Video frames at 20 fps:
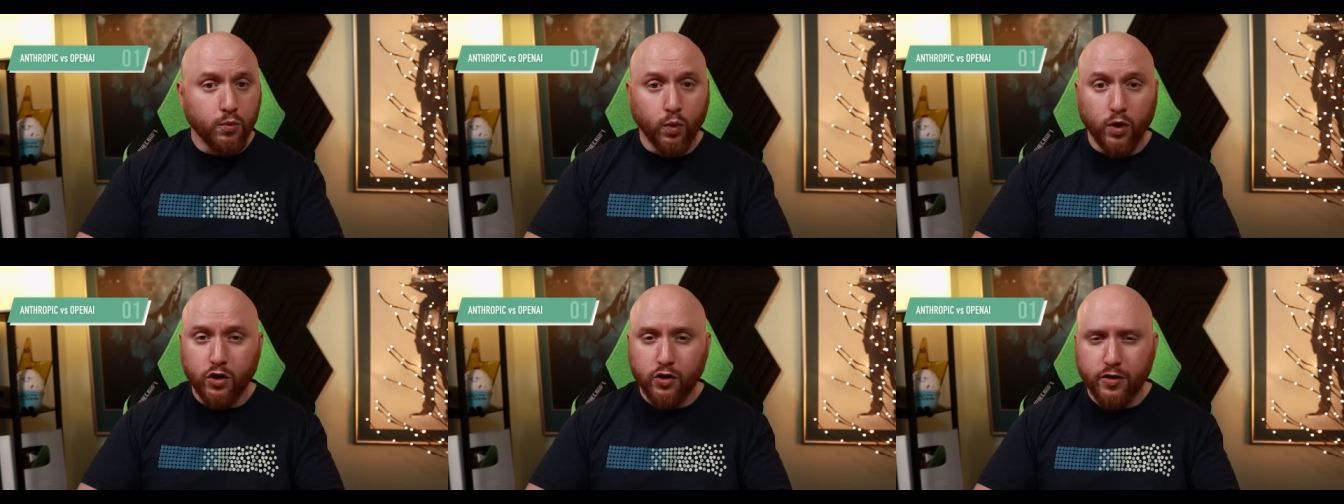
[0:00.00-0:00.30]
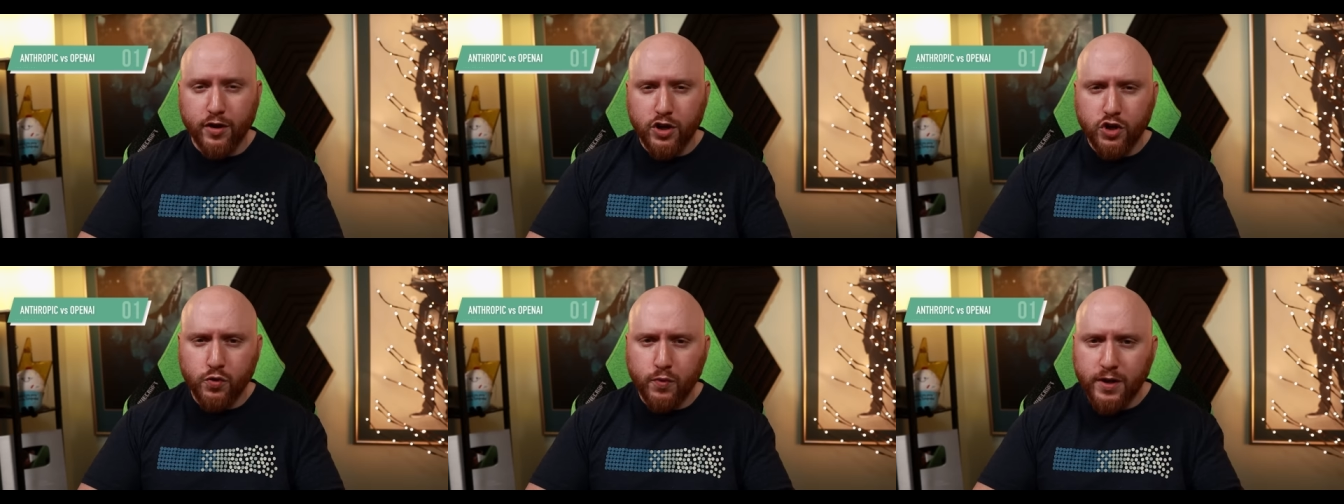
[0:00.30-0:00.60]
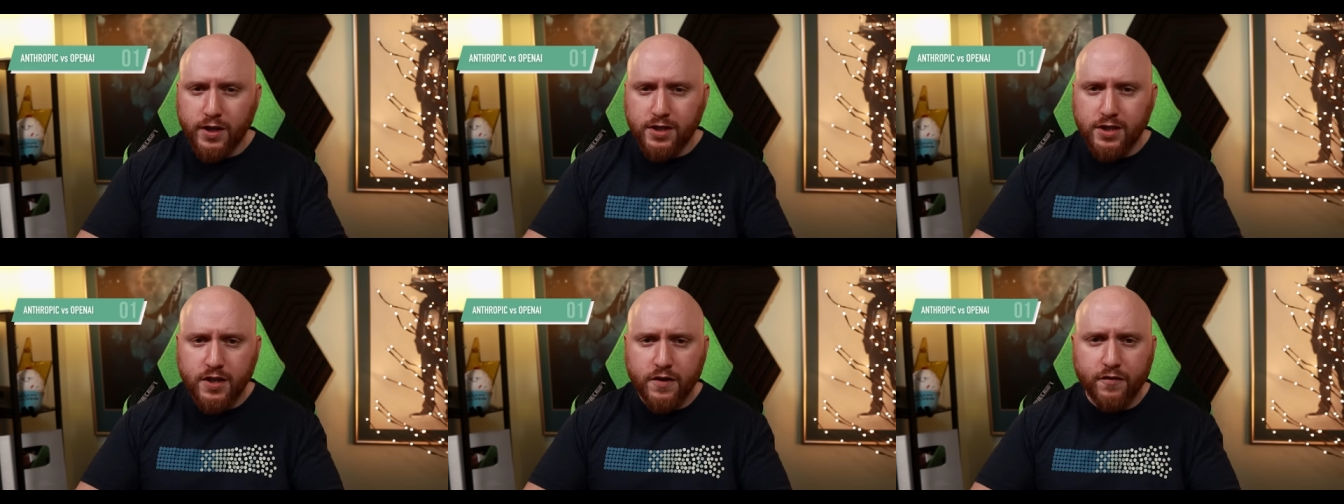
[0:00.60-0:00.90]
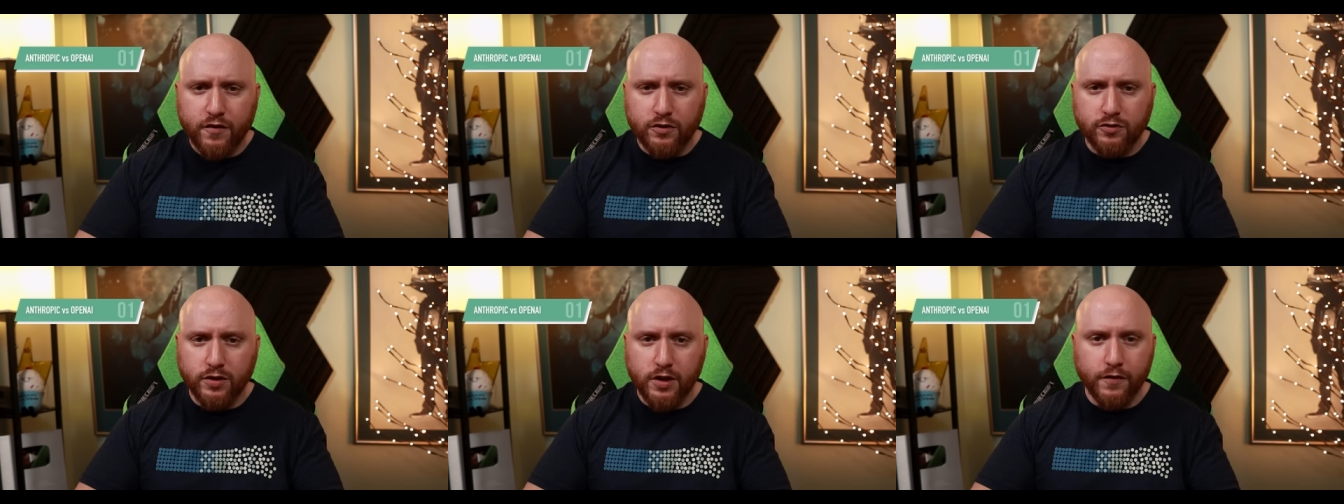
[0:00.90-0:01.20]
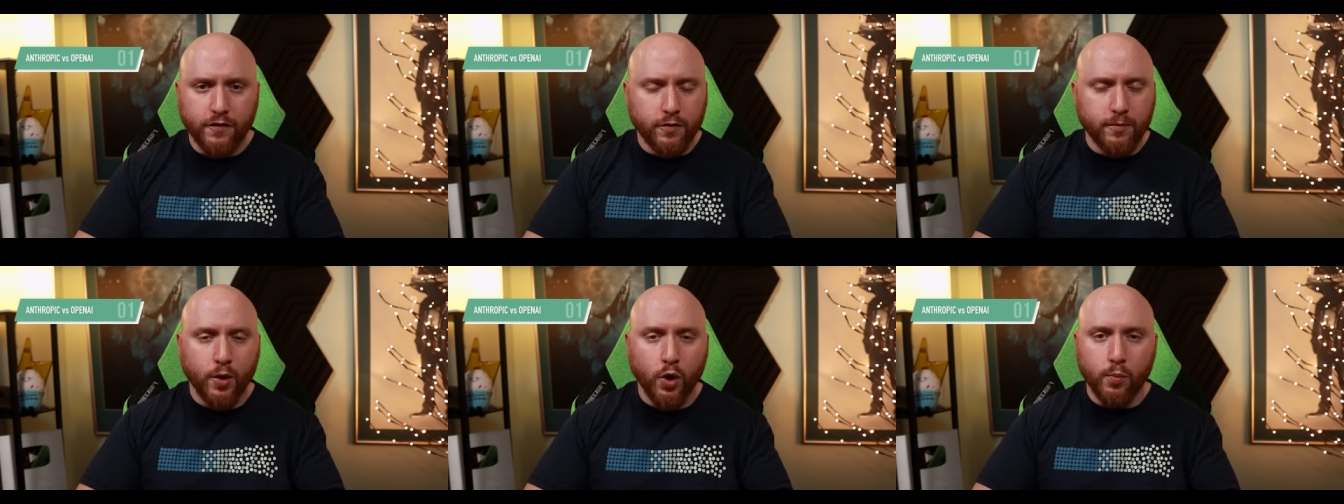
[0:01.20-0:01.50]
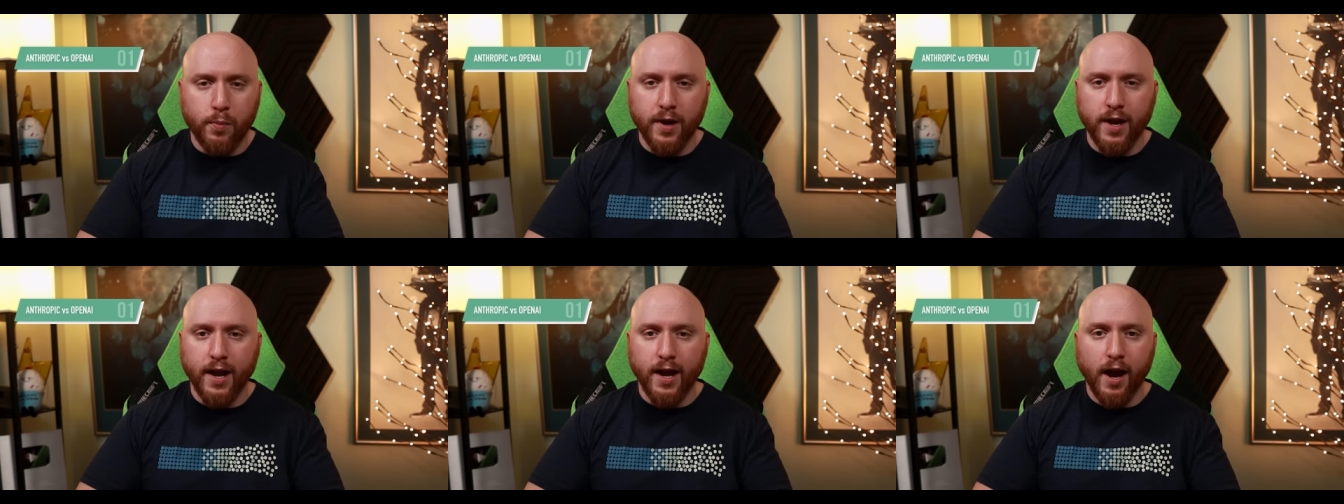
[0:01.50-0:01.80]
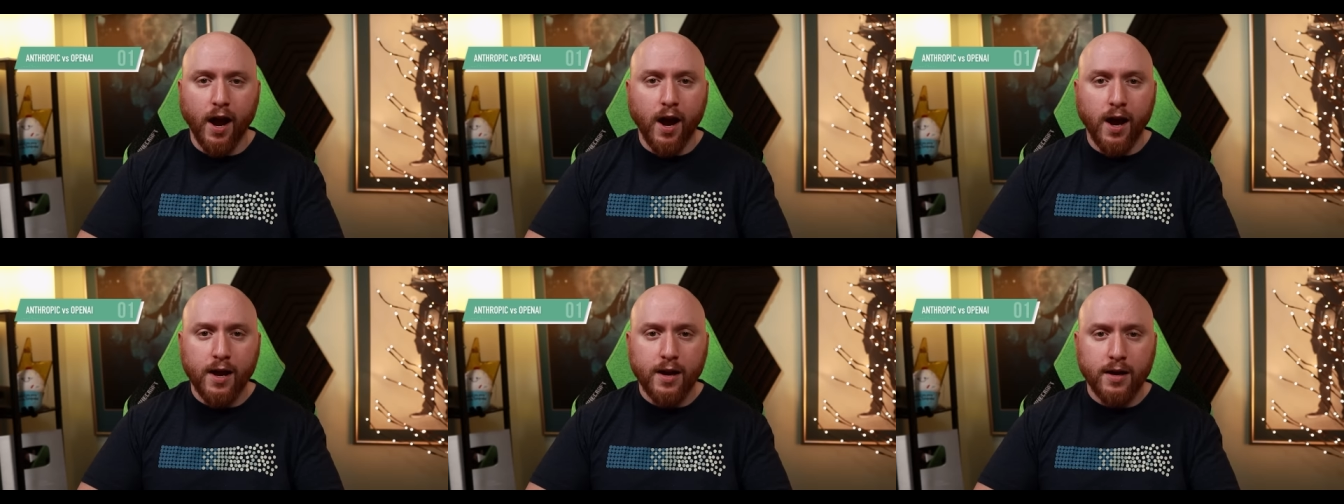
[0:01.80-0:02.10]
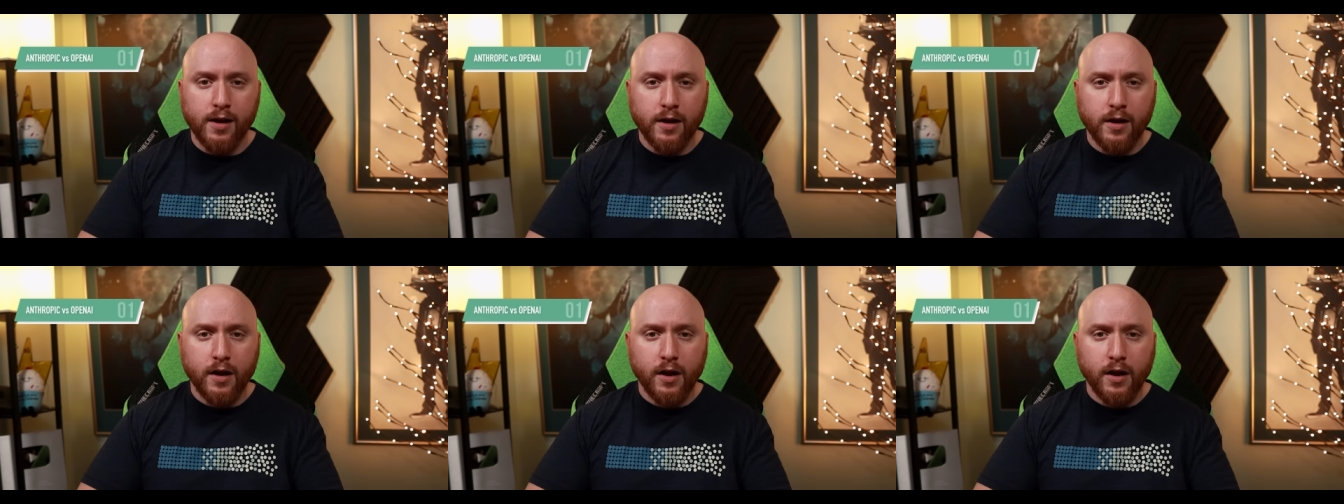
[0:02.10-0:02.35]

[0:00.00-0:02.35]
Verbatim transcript: what are they doing differently from OpenAI?